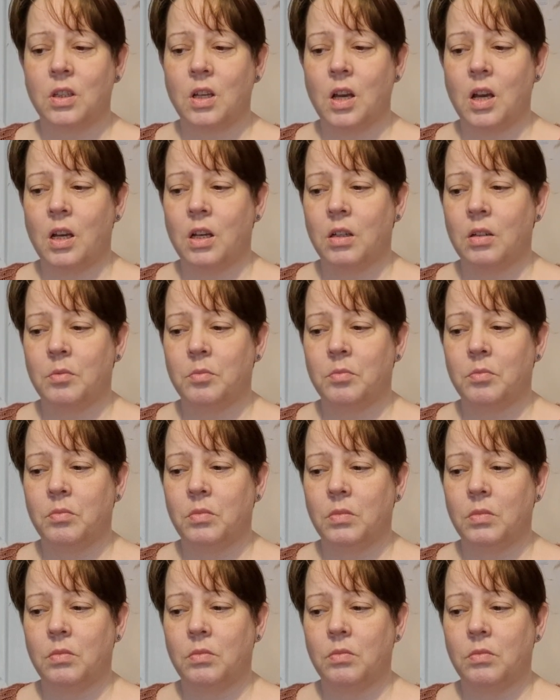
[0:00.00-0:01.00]
And
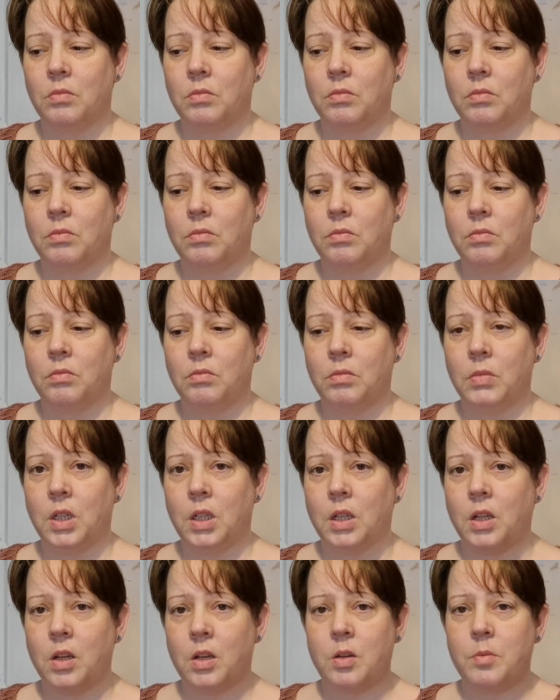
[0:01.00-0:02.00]
I
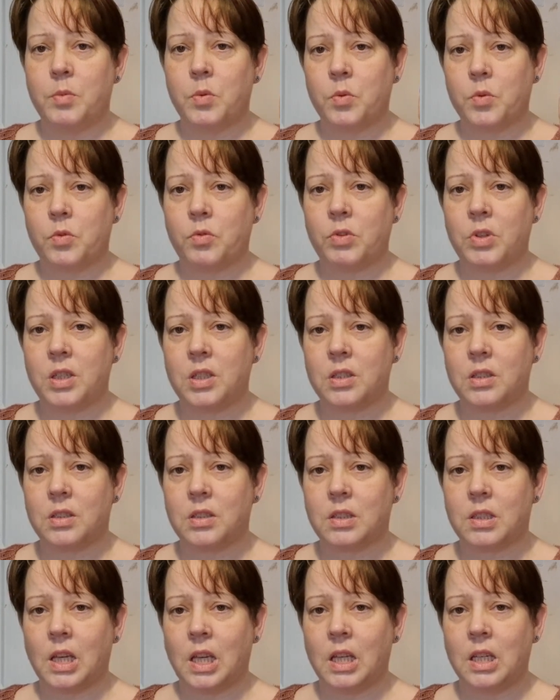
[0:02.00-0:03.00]
only bought 3
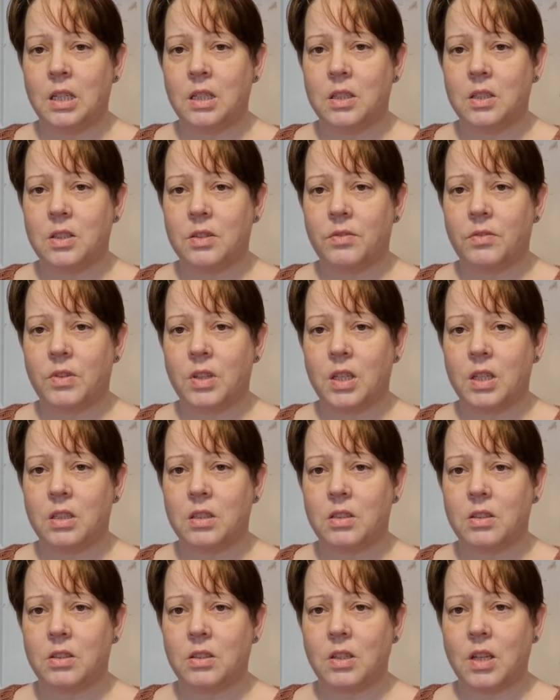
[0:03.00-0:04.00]
skeins of
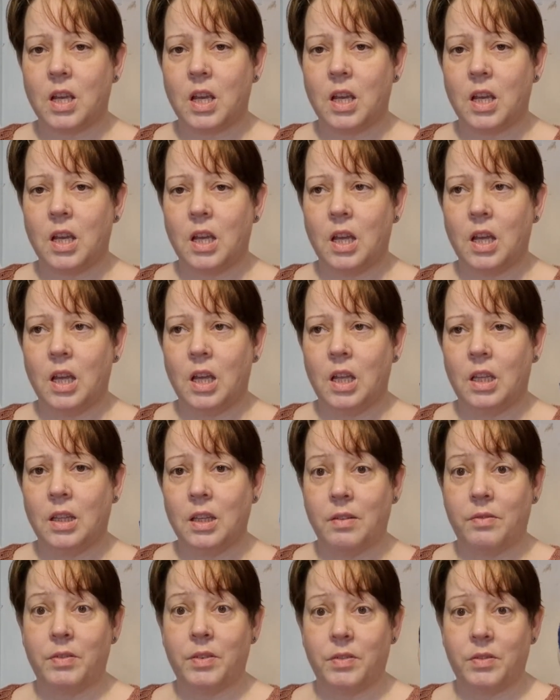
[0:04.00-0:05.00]
this, and they're
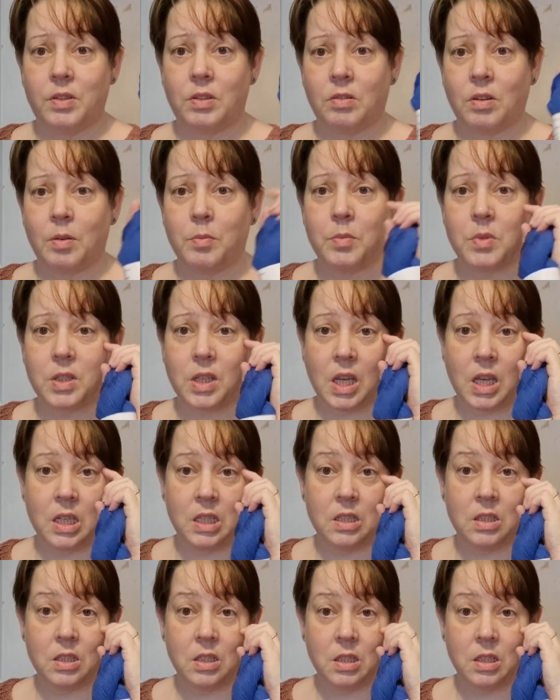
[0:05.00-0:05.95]
50 gram skeins.